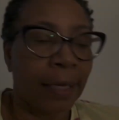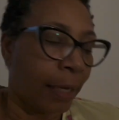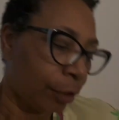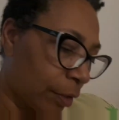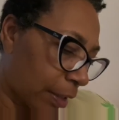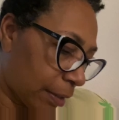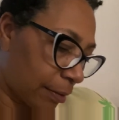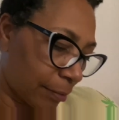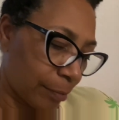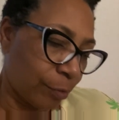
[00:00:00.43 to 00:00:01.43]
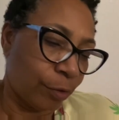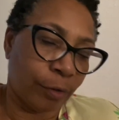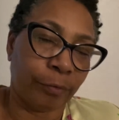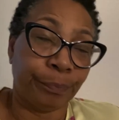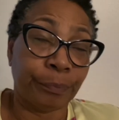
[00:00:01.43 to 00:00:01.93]
Hey you guys,
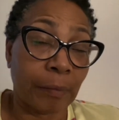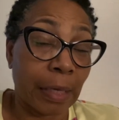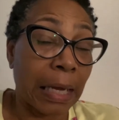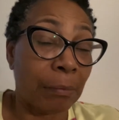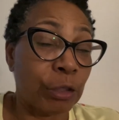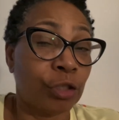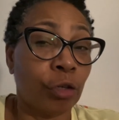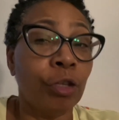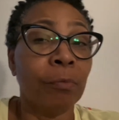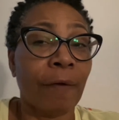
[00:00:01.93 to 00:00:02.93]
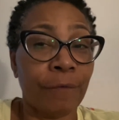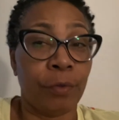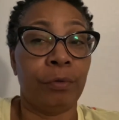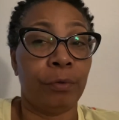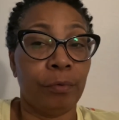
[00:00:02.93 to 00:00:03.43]
so I'm gonna show you my
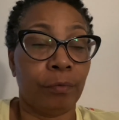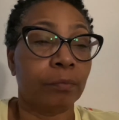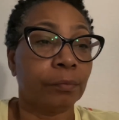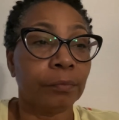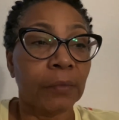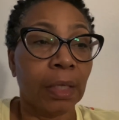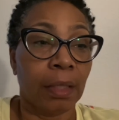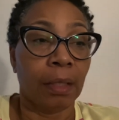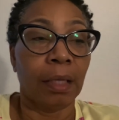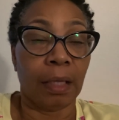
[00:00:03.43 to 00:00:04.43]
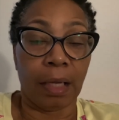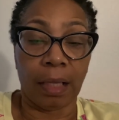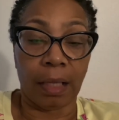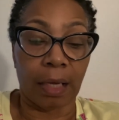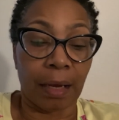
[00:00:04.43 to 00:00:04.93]
food.
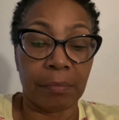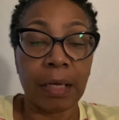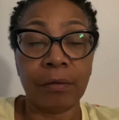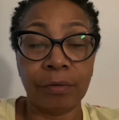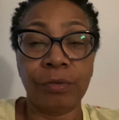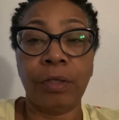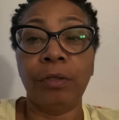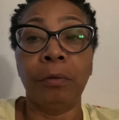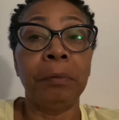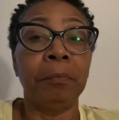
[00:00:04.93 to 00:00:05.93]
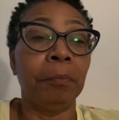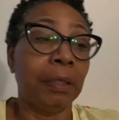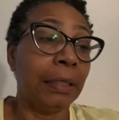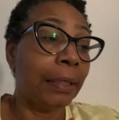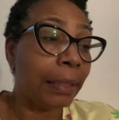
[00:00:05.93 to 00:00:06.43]
I'm not gonna show you
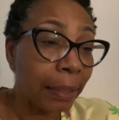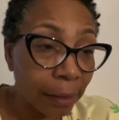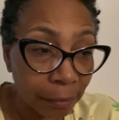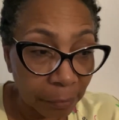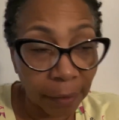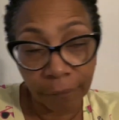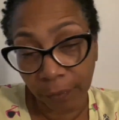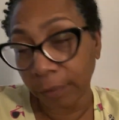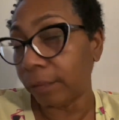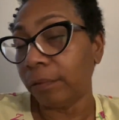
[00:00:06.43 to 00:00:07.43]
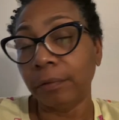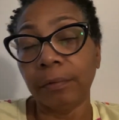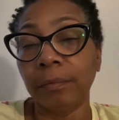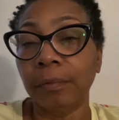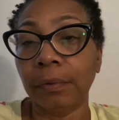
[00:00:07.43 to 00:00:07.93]
me eating my
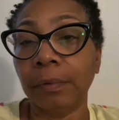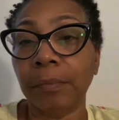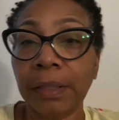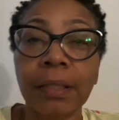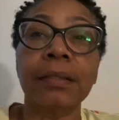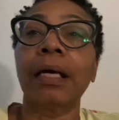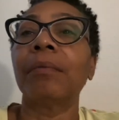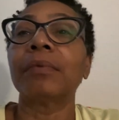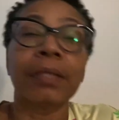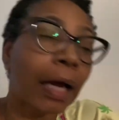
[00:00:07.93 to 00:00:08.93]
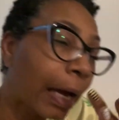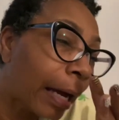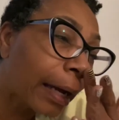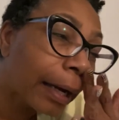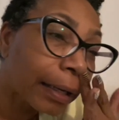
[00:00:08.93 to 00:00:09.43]
food because I'm
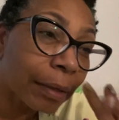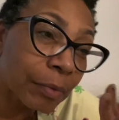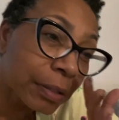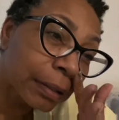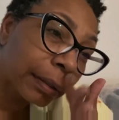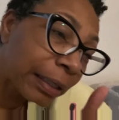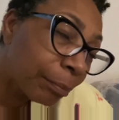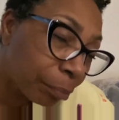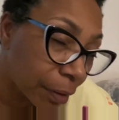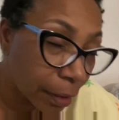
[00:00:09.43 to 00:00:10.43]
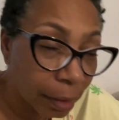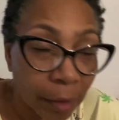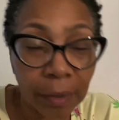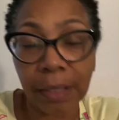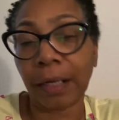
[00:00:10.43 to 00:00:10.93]
tired, I'm sleepy,
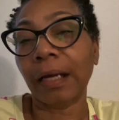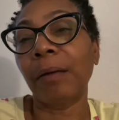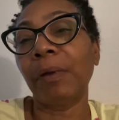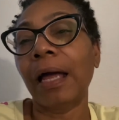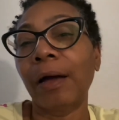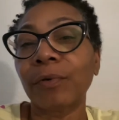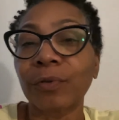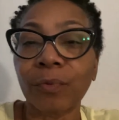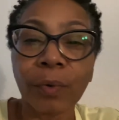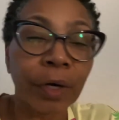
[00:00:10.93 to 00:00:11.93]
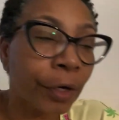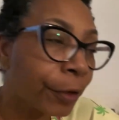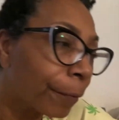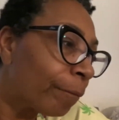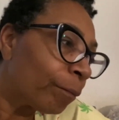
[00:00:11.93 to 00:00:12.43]
only got a couple of hours of
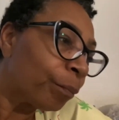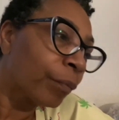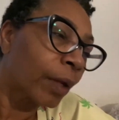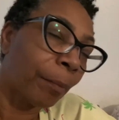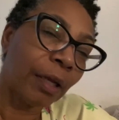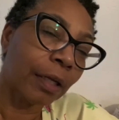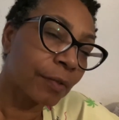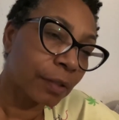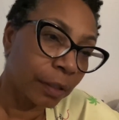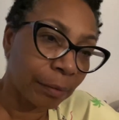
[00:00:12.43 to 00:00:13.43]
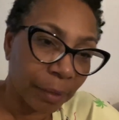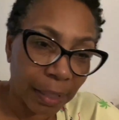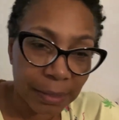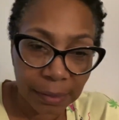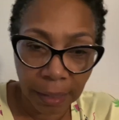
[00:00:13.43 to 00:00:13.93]
work. I mean, asleep
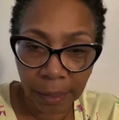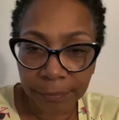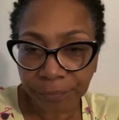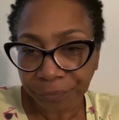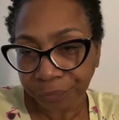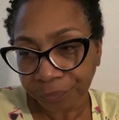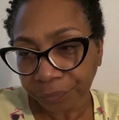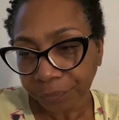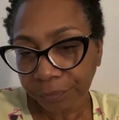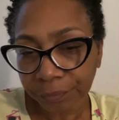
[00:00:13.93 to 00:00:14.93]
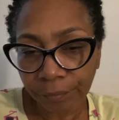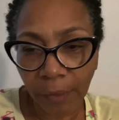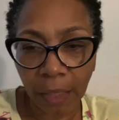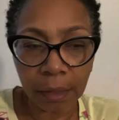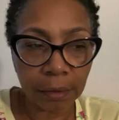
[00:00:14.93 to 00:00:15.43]
last night.
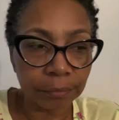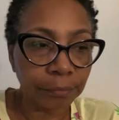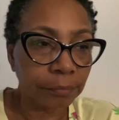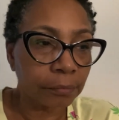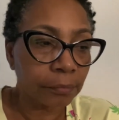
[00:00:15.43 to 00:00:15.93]
Um,